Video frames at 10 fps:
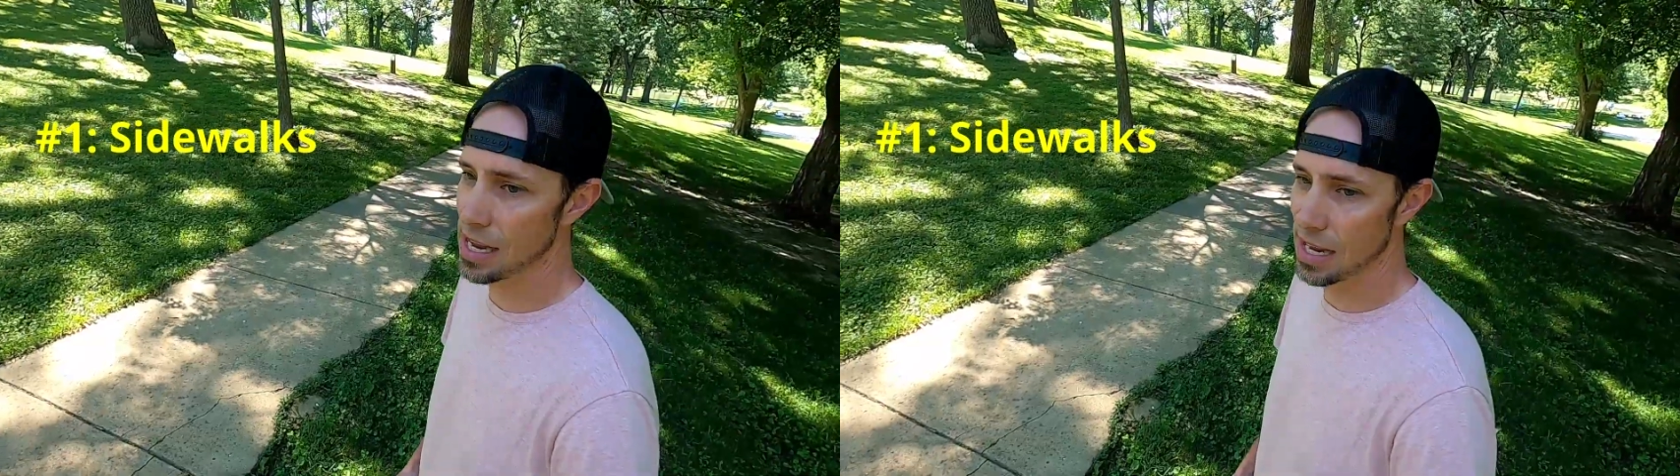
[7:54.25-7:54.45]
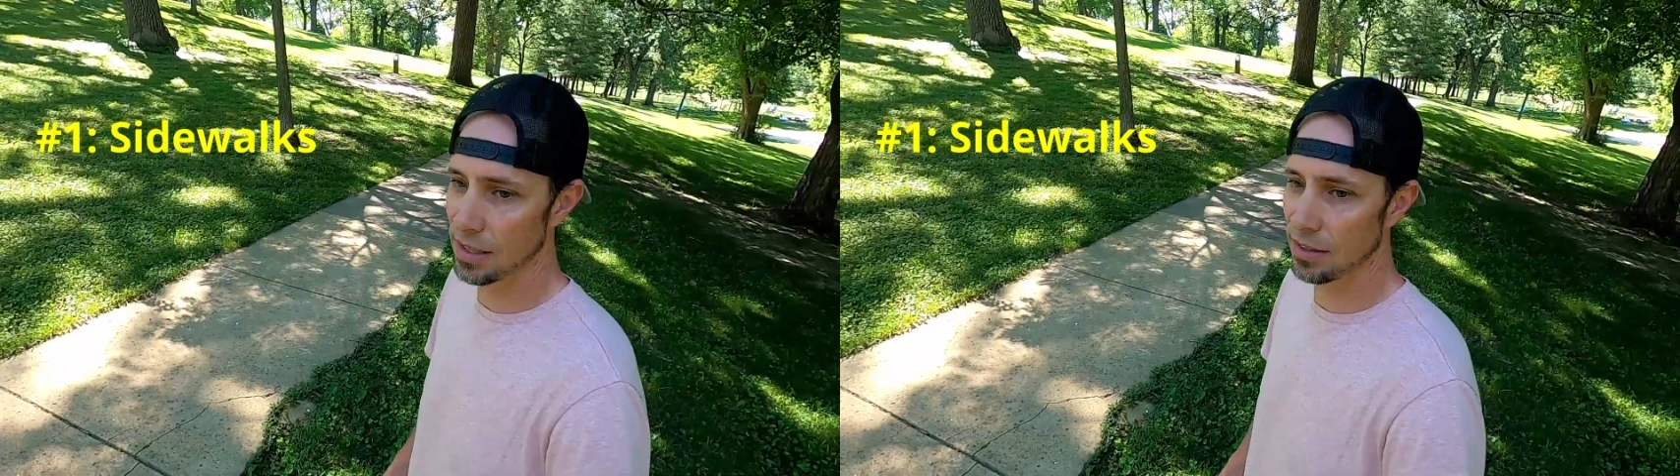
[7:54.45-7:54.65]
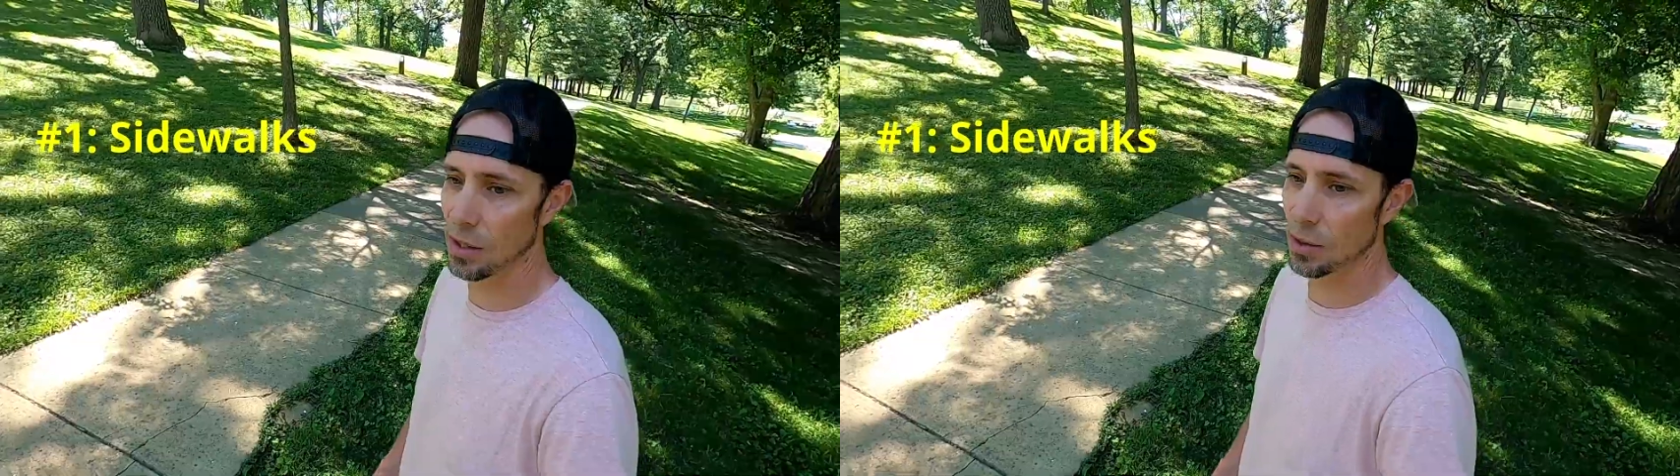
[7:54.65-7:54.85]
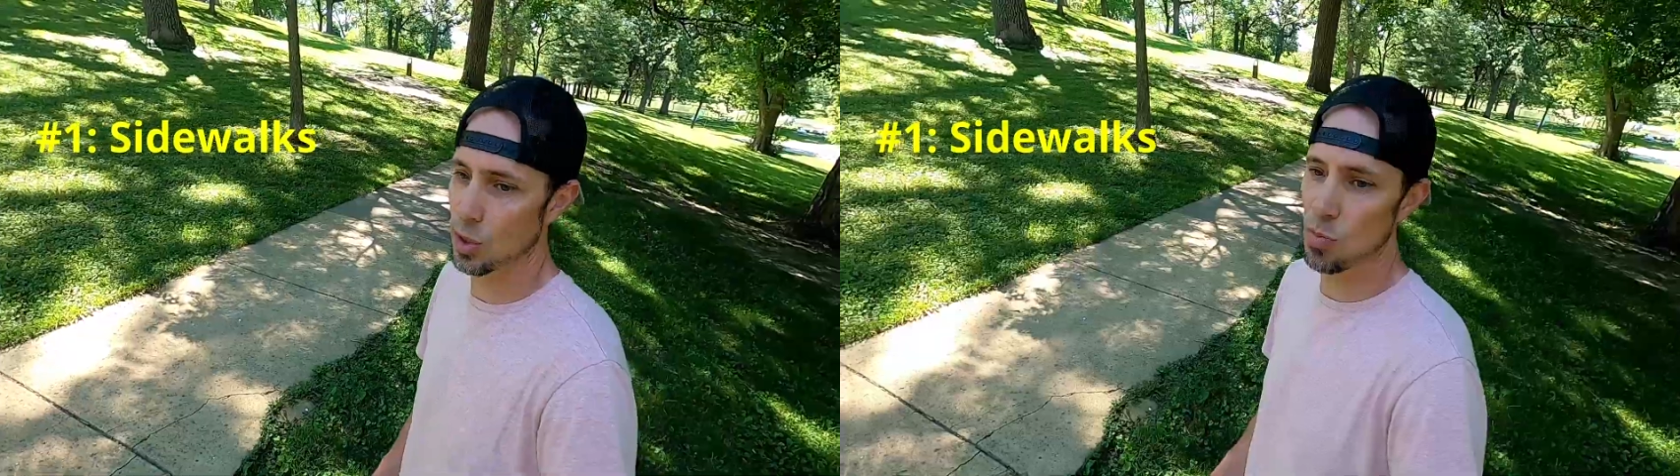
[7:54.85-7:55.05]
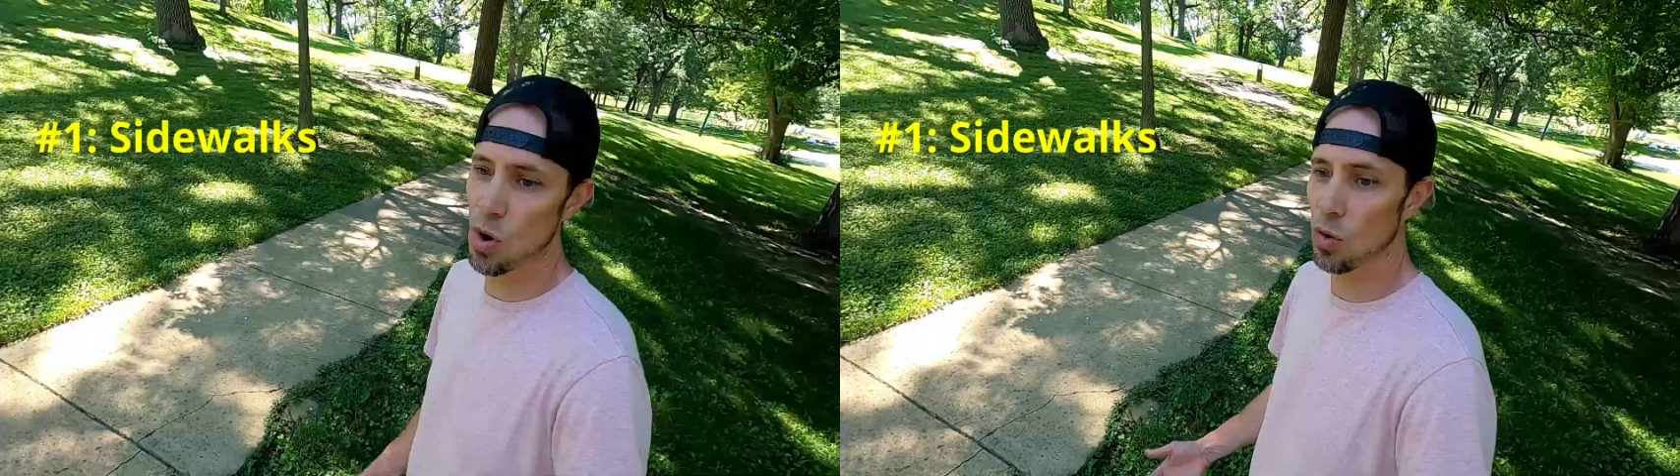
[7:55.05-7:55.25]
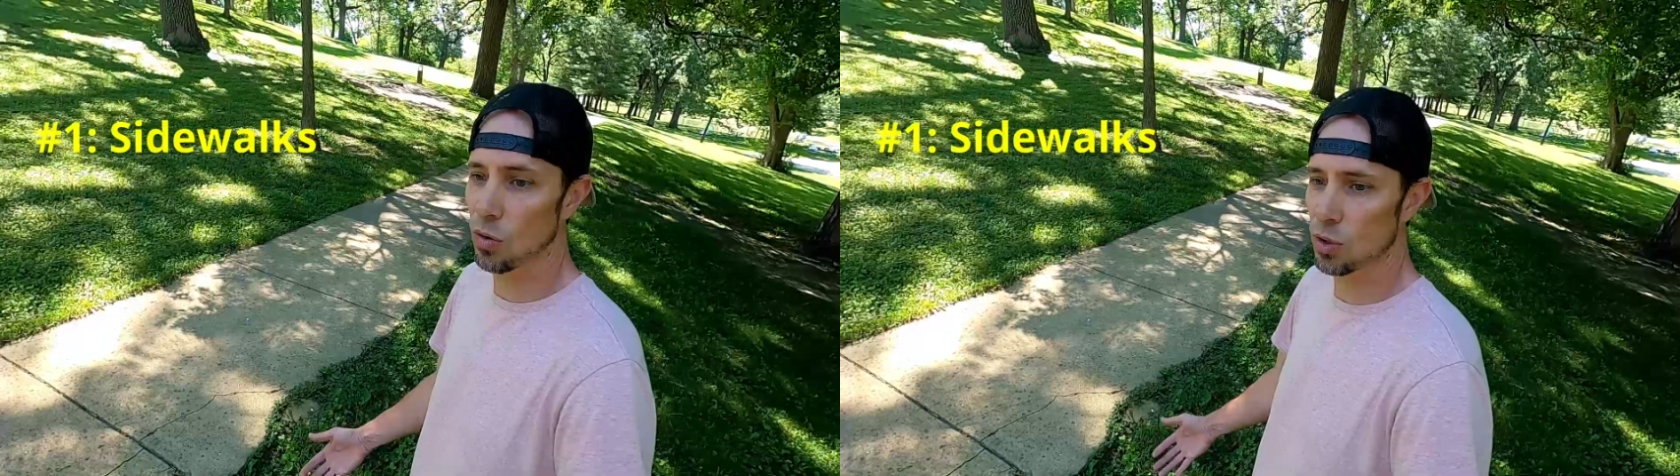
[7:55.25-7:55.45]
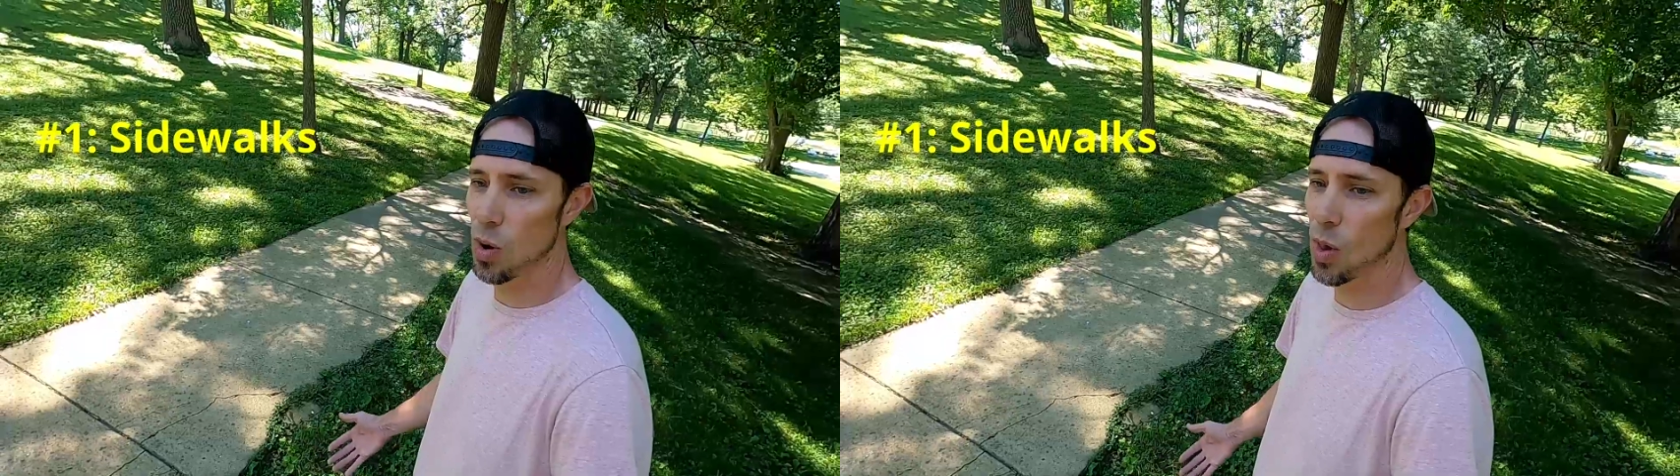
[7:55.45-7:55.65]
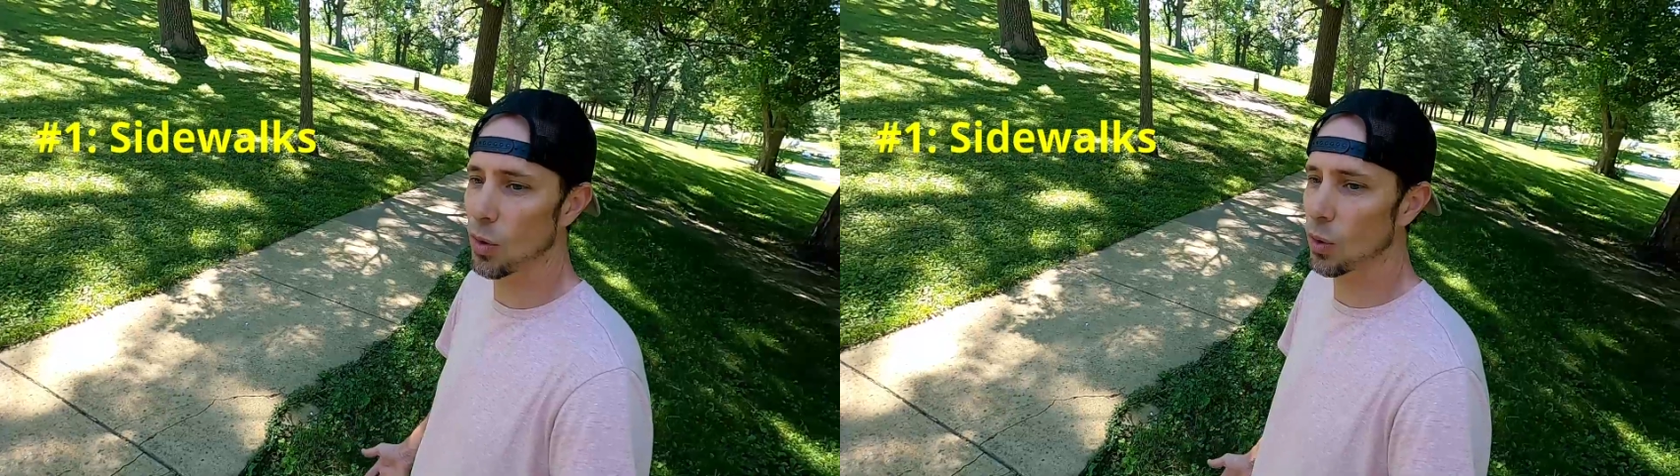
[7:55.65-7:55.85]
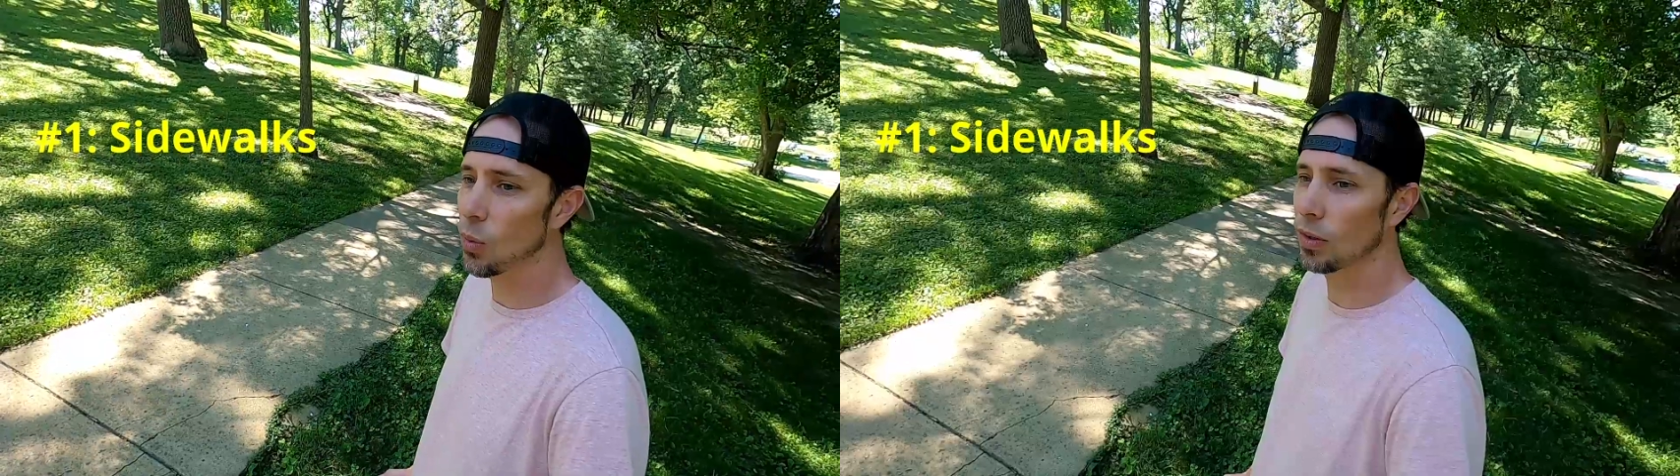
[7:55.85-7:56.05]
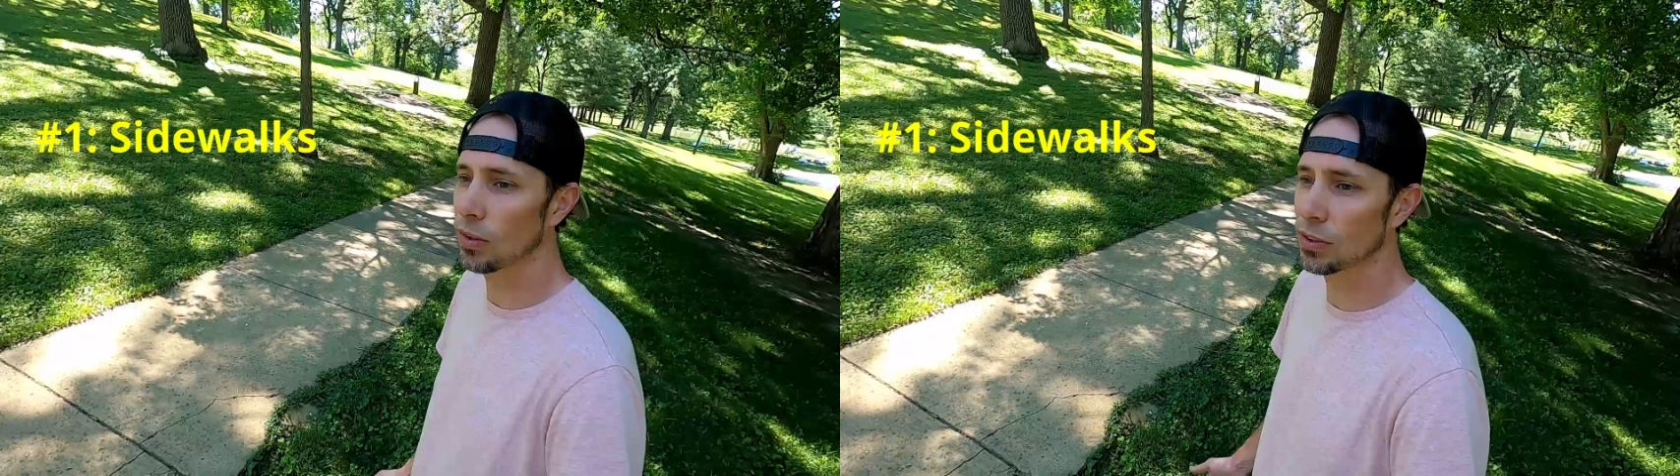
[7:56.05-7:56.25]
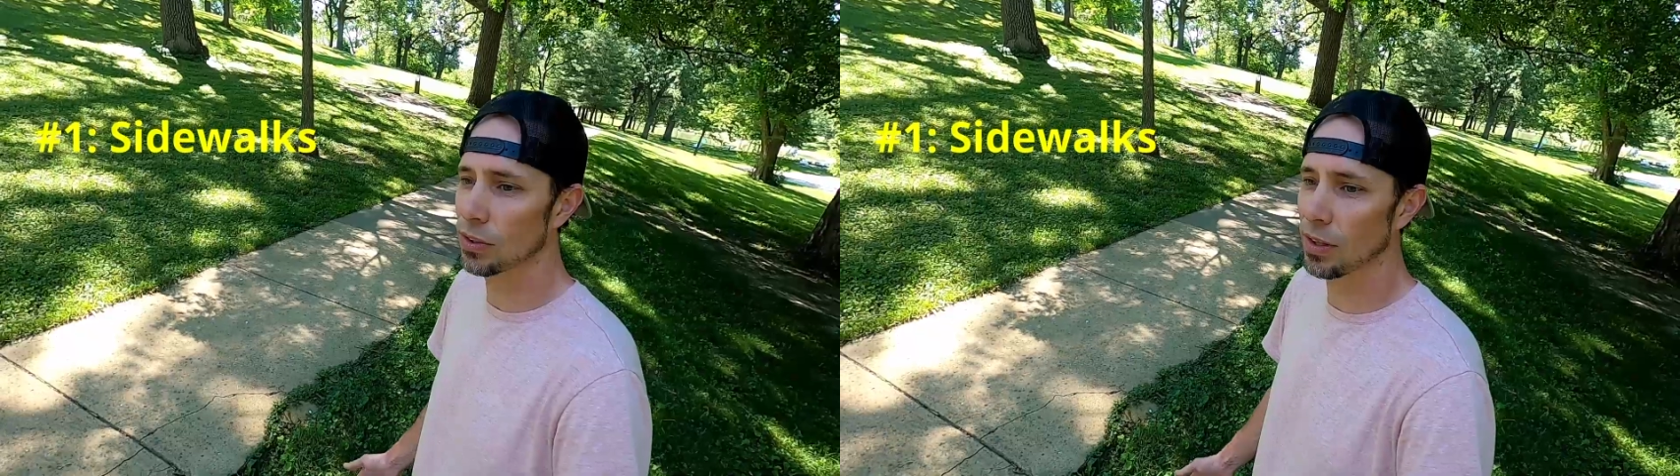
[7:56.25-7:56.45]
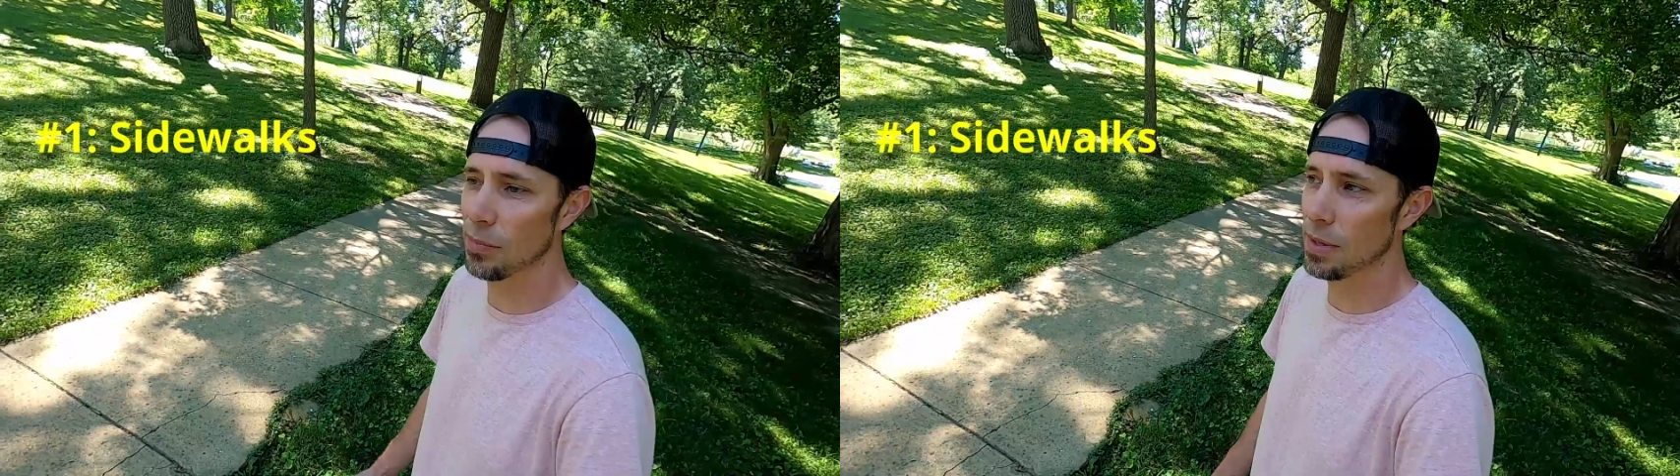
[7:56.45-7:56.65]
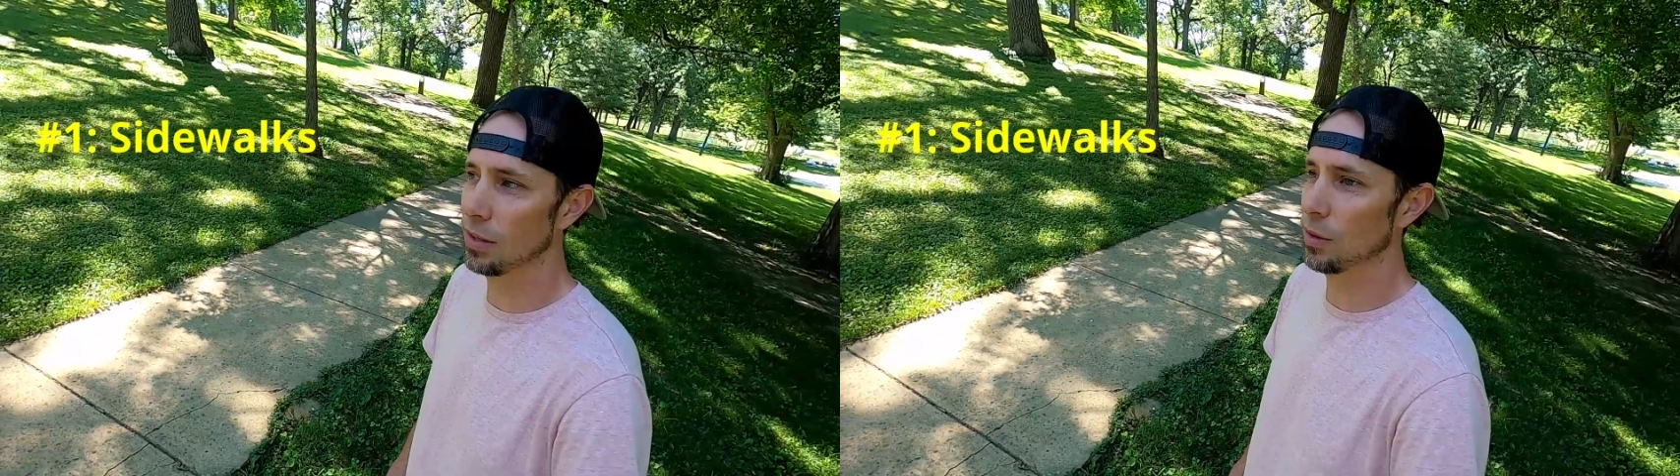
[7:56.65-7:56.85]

again you know small smaller coils are going to be a